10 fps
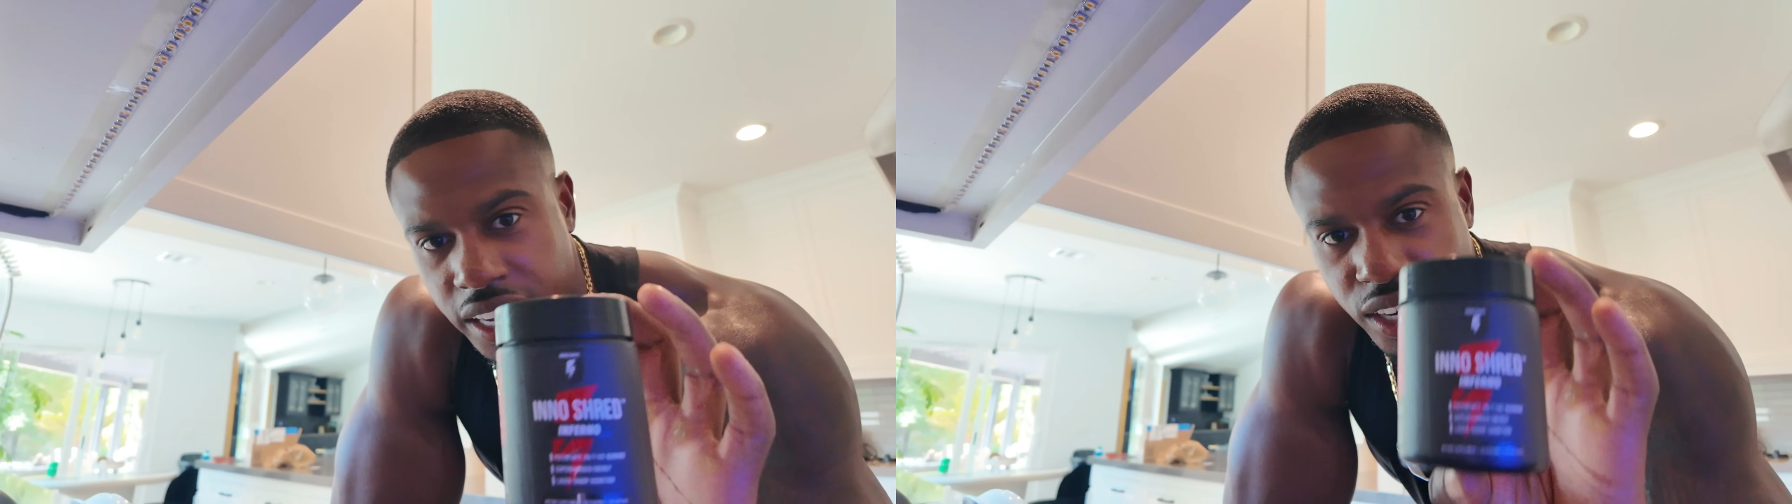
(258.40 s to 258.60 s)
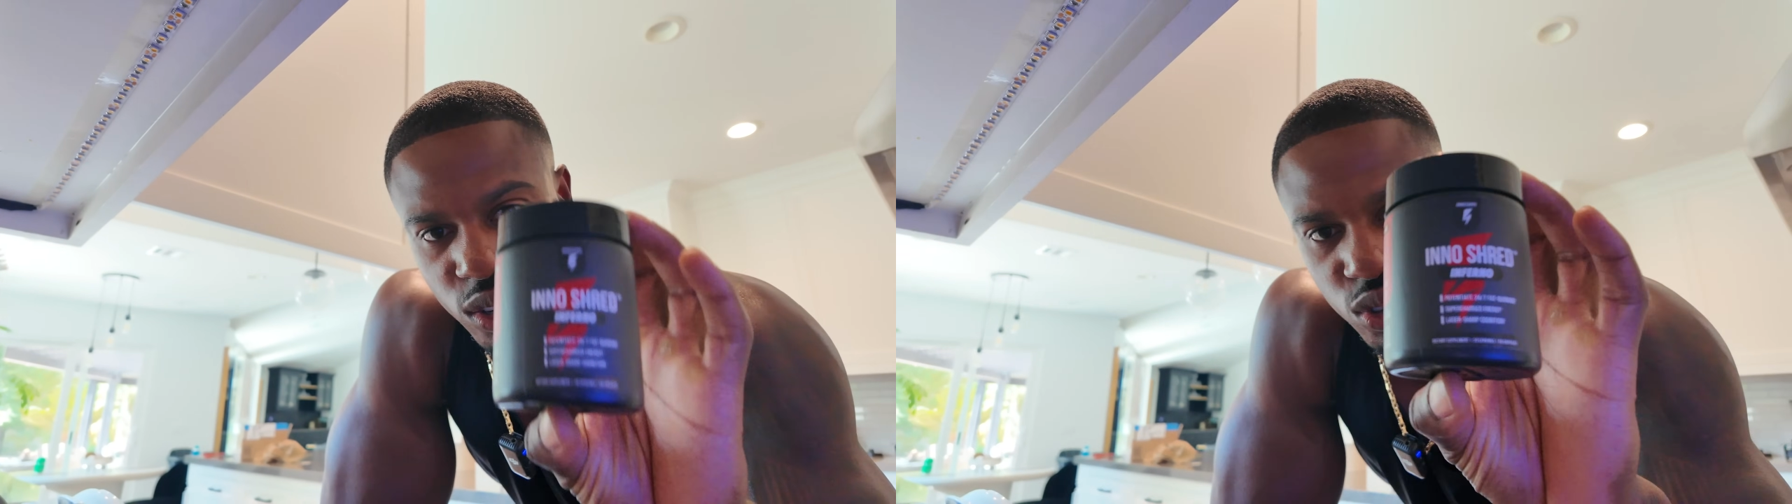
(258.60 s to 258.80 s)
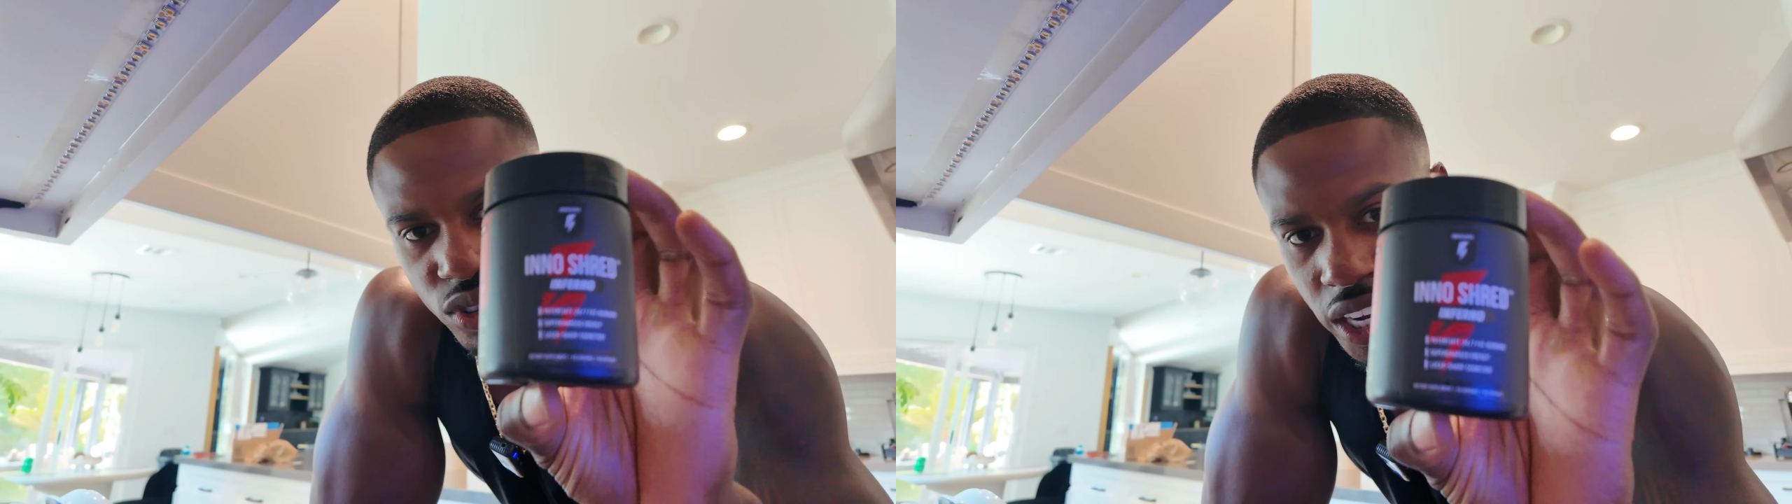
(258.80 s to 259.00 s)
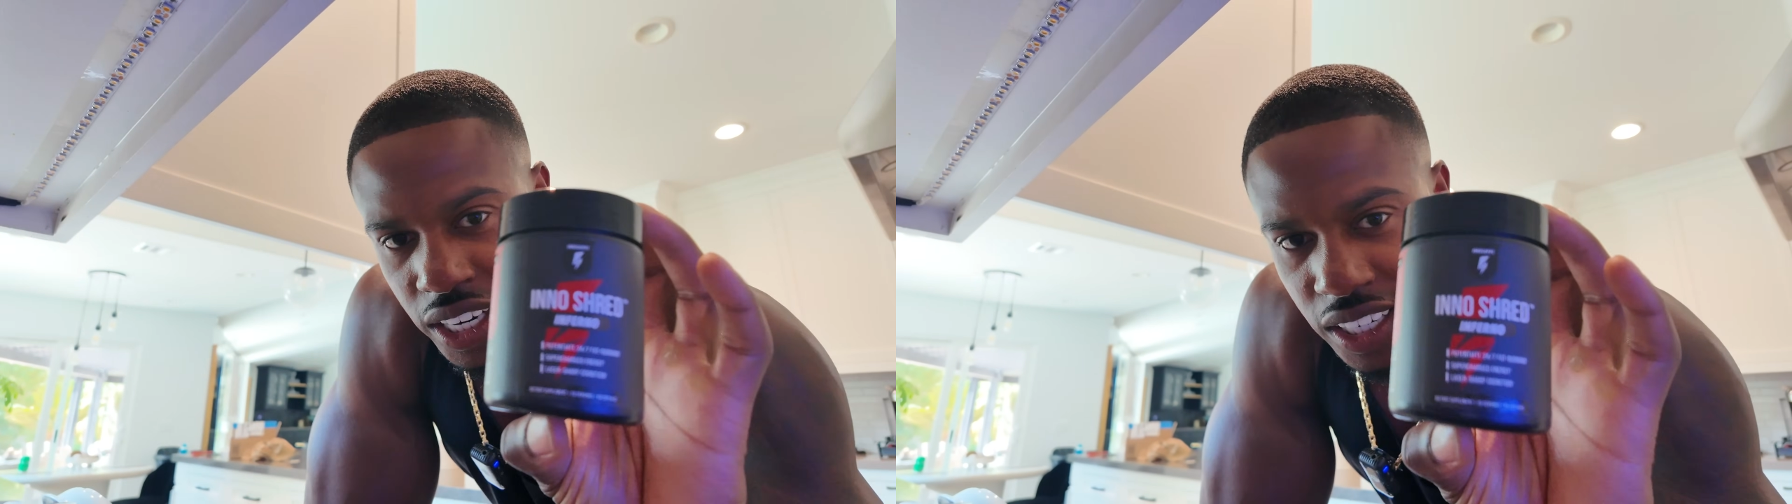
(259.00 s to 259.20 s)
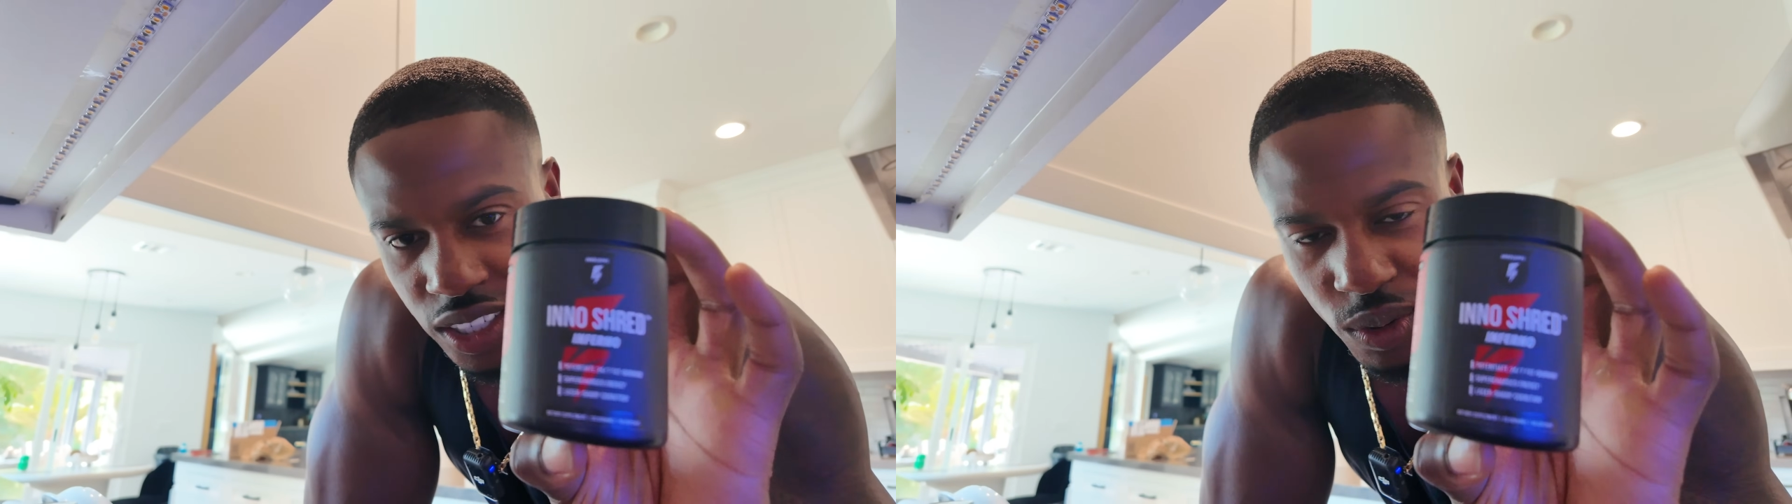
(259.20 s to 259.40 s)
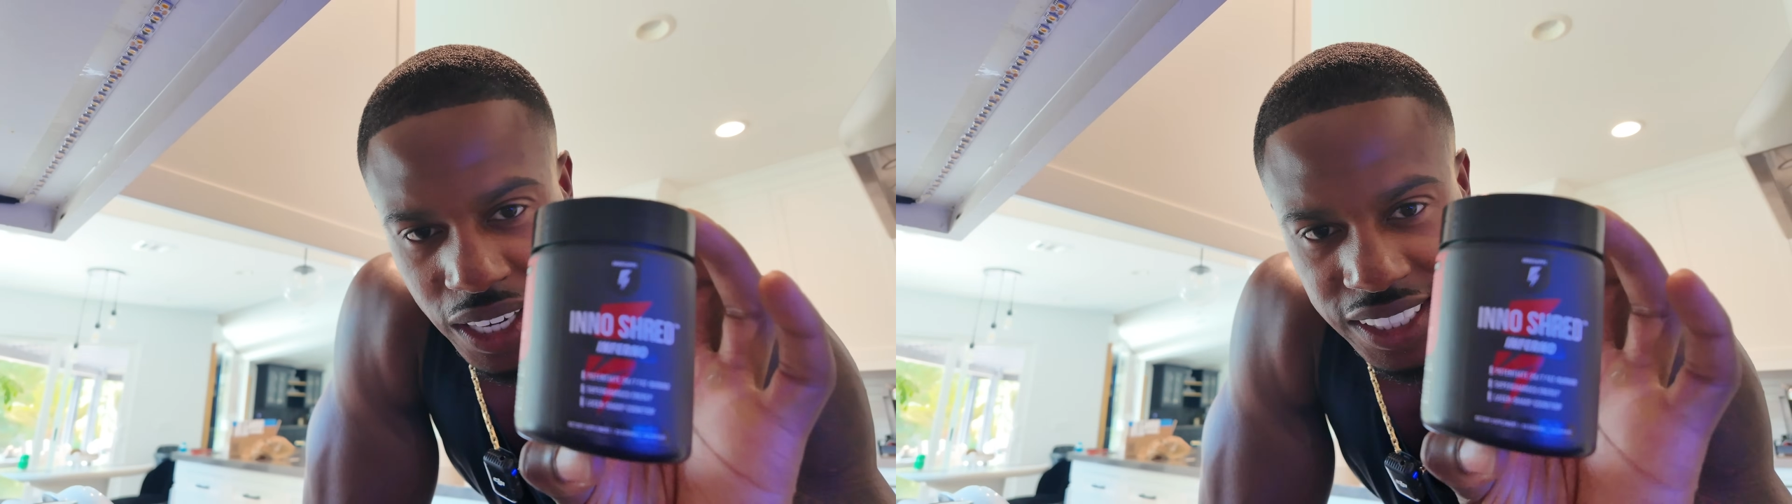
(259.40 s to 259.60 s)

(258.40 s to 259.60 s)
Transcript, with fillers: InnoShred, so